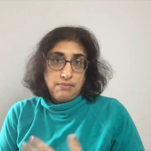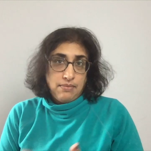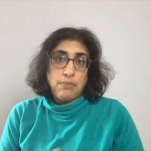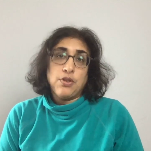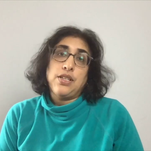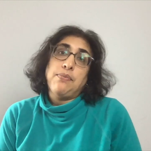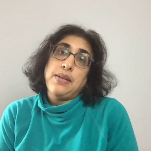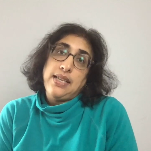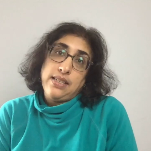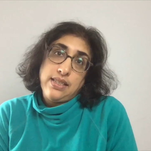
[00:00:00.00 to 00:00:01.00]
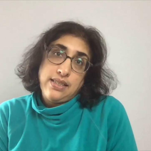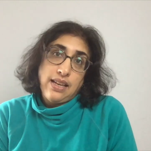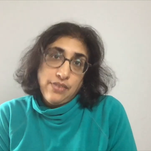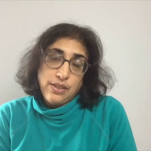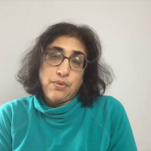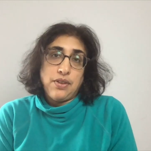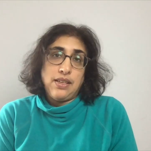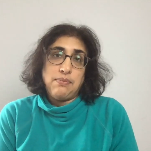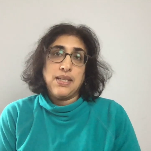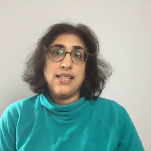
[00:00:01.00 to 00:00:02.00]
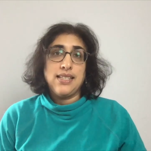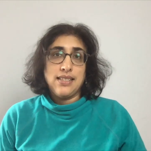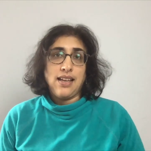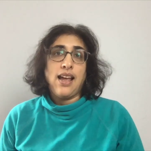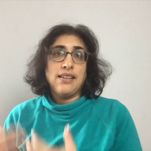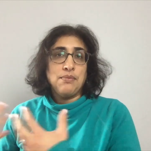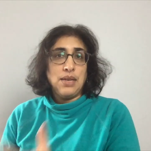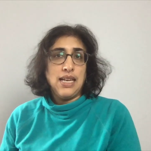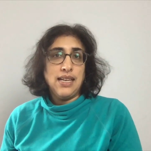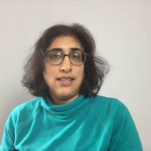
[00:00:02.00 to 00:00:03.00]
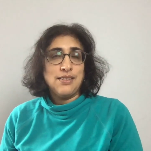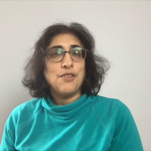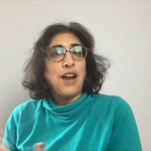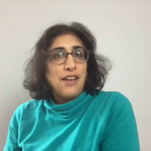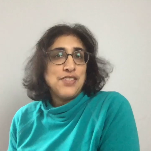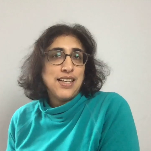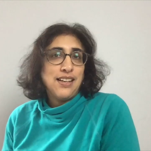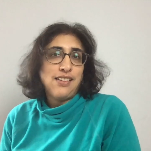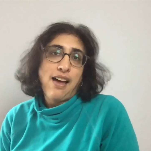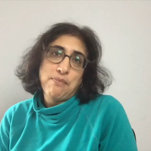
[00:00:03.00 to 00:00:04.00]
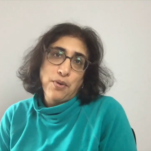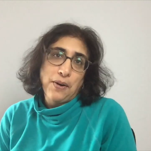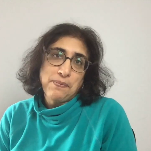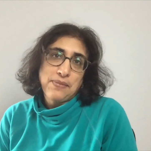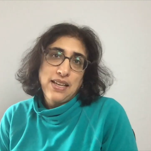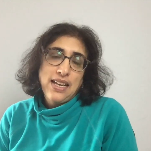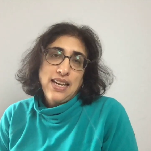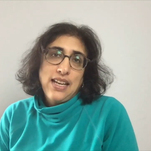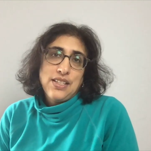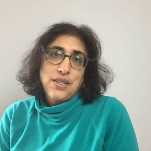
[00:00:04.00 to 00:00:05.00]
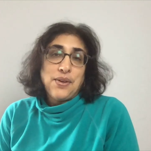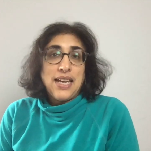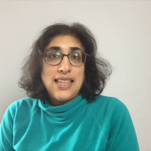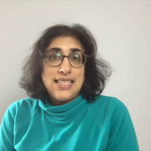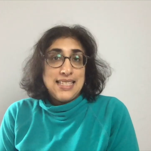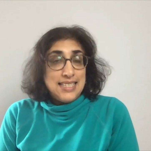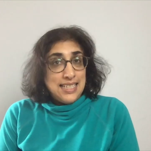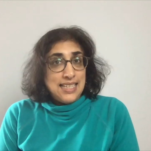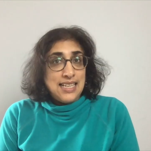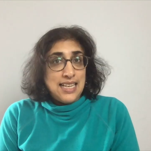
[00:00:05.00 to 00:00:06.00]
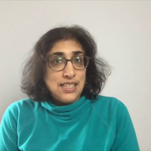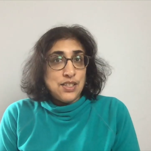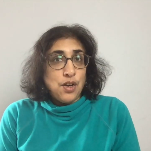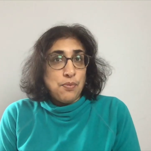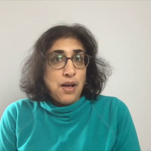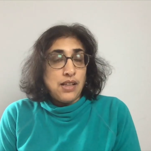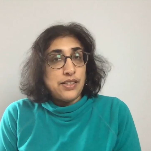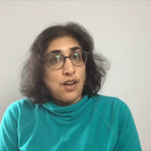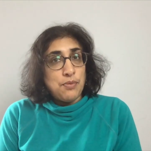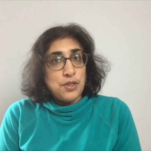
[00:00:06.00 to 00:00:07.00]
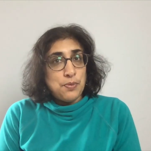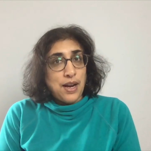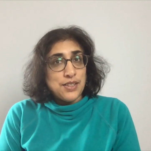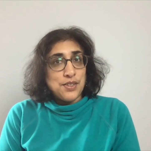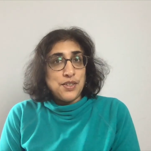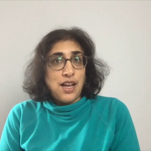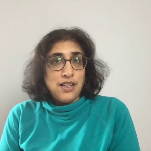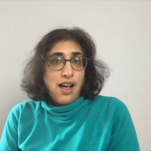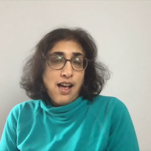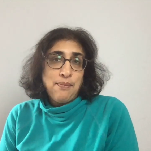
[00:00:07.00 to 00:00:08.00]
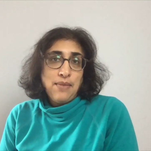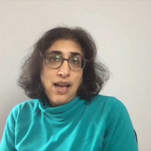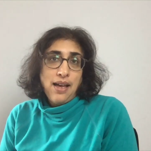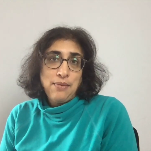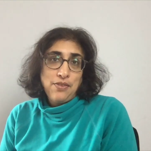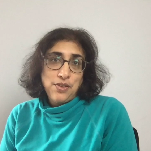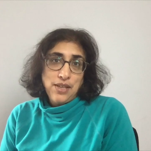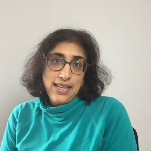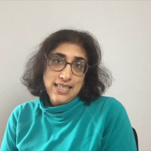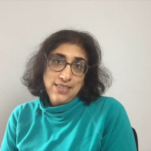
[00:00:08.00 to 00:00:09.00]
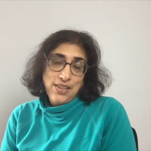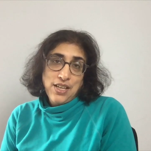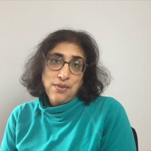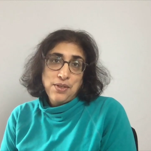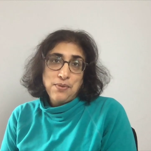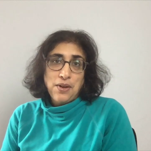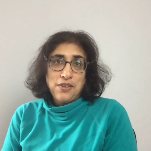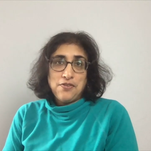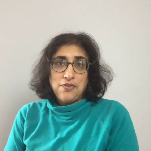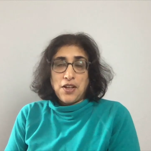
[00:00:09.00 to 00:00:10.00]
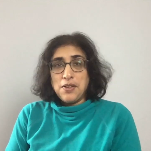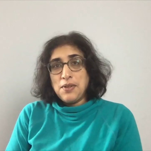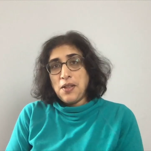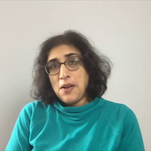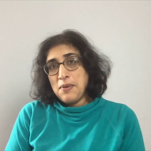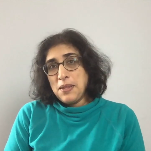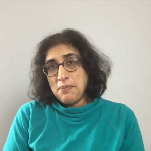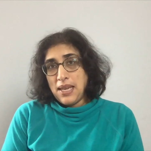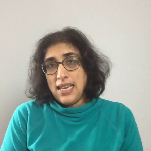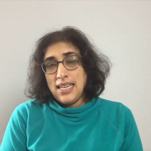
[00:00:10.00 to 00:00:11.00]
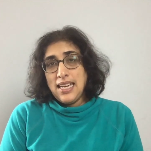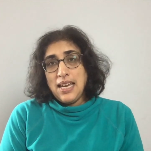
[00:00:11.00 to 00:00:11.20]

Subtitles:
membership is definitely worth it because it's gotten me crafting a lot more. So again, this is Nina Nandagopal at almostpractical.com. If you like this video and you want to follow along with me,